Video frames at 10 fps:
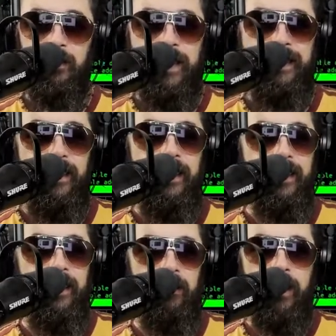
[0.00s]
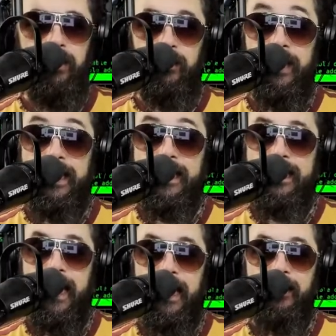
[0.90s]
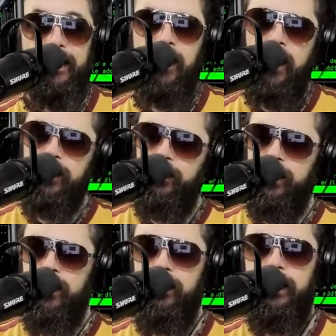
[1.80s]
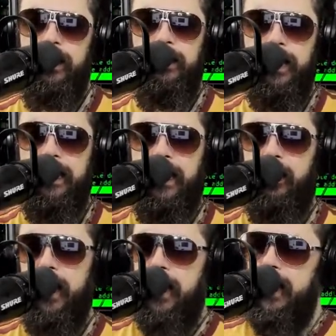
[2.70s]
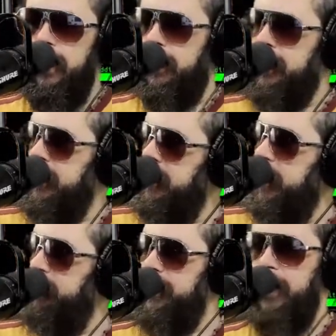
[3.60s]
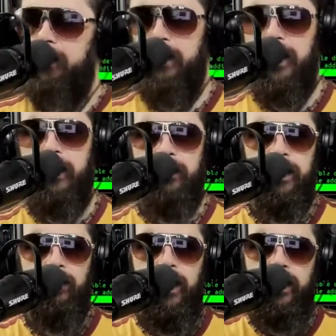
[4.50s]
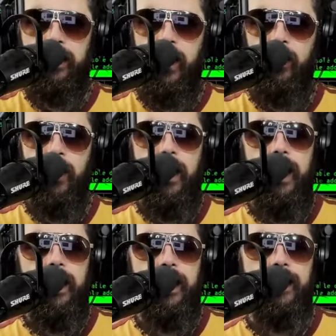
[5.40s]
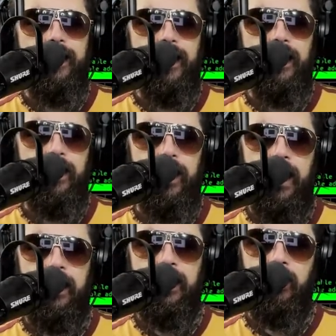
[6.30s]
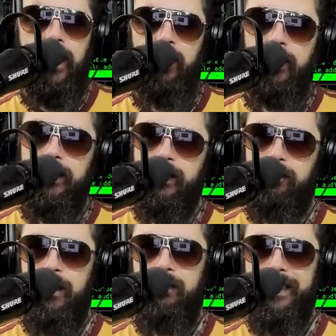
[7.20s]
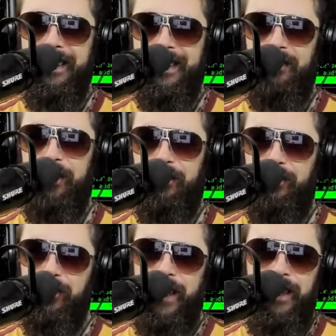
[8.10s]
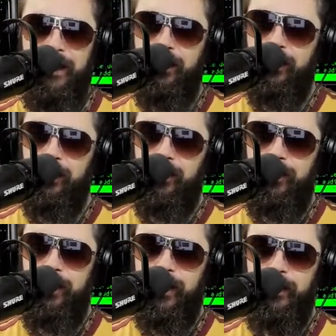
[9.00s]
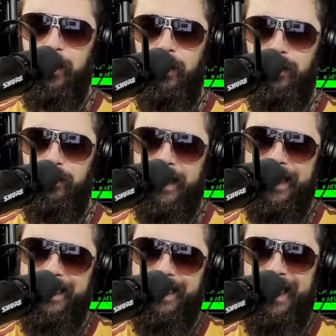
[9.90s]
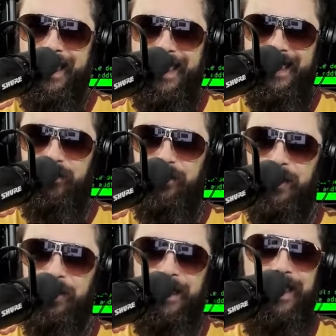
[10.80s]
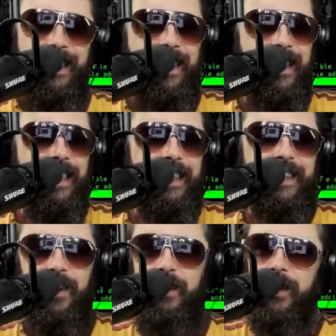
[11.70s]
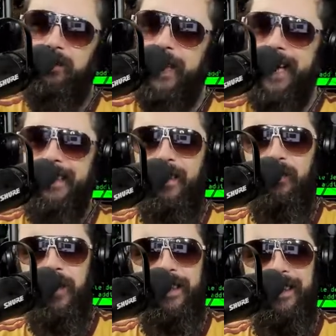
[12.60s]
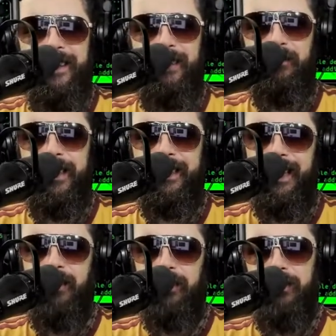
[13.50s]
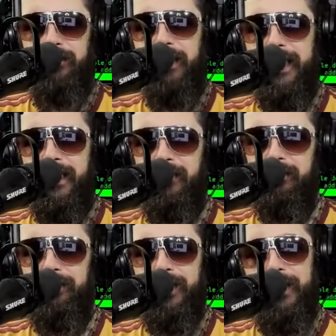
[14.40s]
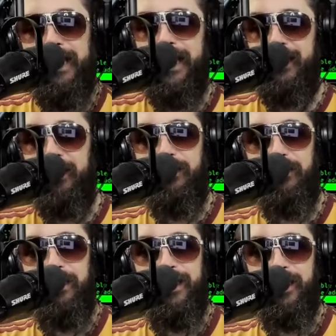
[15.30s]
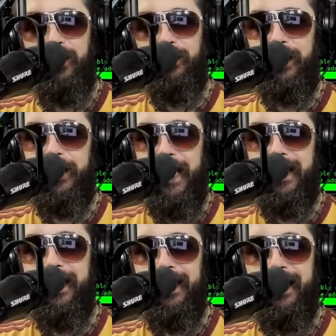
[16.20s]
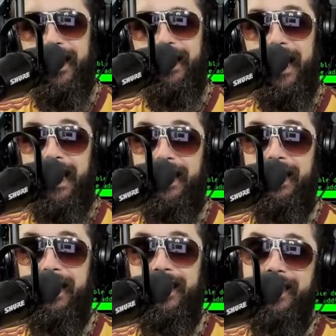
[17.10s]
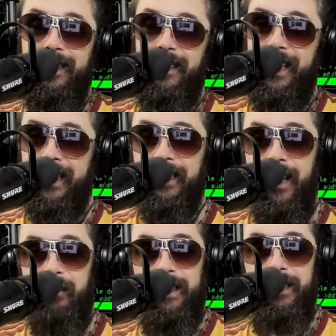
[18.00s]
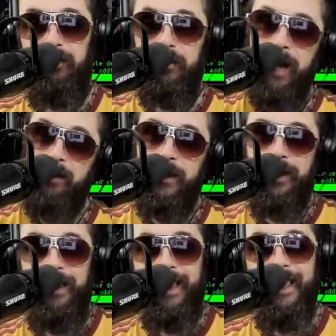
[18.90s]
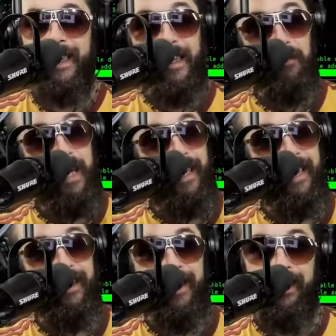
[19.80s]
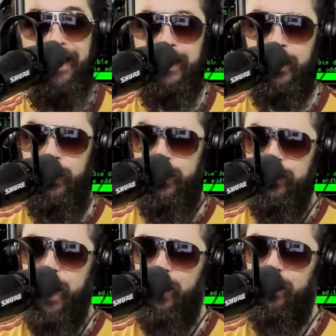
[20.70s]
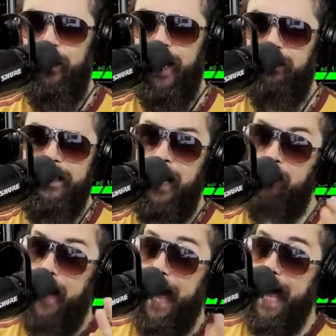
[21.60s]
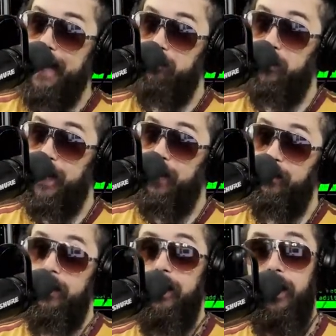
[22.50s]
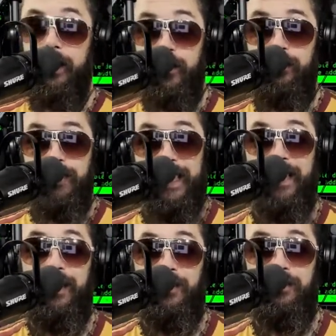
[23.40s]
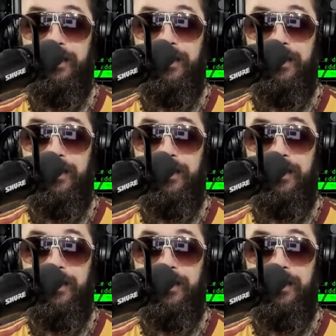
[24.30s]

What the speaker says: When I started thinking about doing it today, I was like, oh, I'll do it early and I'll get it out. I cleaned off the table. I got everything ready to go. And then I was like, shit, you know what? I want to experiment a little bit before I go, you know, cold with this and film it. So if you guys love watching these as much as I'm loving making them, tune in next week for a bunch of cool shit. And then consider liking, commenting, subscribing, sharing, and hit the little bell icon. It'll let you know every time I put out a new video.